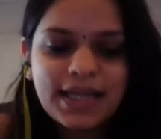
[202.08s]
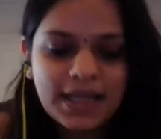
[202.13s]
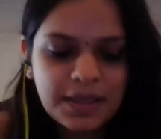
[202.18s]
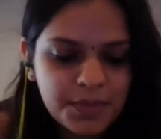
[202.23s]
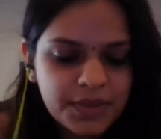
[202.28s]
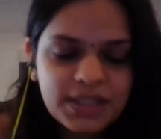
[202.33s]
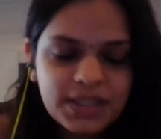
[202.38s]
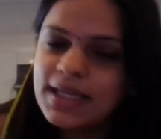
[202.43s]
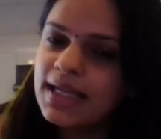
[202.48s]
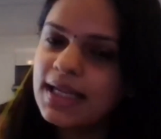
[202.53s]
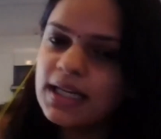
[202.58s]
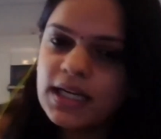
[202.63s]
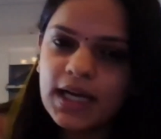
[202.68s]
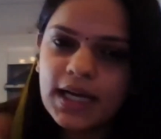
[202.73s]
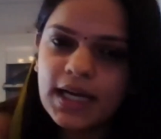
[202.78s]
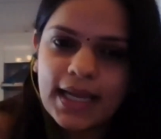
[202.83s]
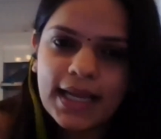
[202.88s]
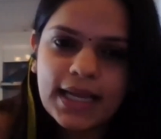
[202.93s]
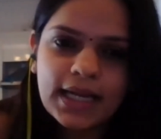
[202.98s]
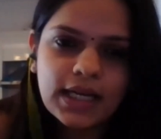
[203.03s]
name, but then
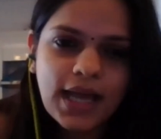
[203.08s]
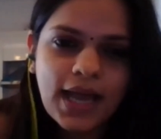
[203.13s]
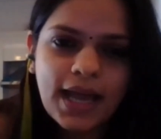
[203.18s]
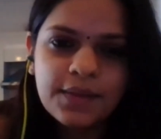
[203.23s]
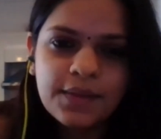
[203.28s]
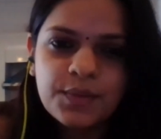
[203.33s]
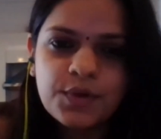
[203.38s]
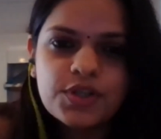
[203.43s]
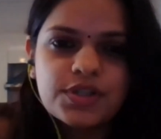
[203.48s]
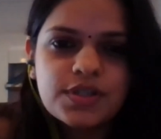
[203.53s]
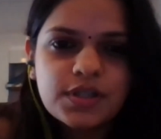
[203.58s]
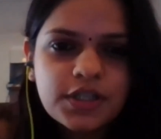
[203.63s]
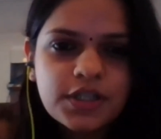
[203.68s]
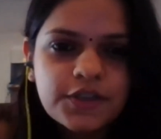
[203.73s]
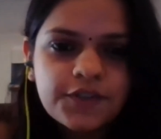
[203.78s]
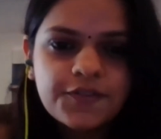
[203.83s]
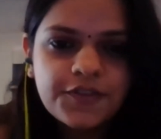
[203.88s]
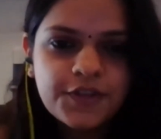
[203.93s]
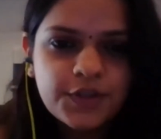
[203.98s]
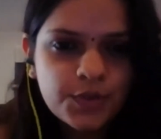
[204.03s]
again, I was a
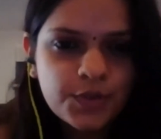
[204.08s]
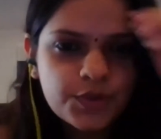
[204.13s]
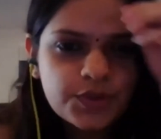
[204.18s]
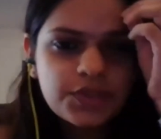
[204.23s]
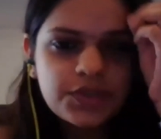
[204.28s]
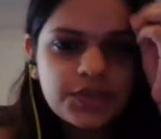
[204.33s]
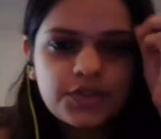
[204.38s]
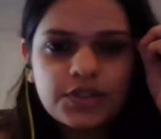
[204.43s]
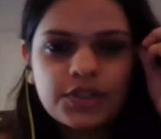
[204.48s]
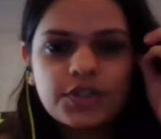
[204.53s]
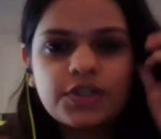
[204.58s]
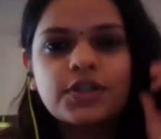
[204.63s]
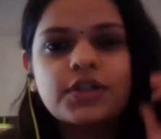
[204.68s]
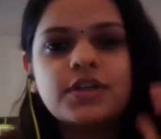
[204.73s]
confused,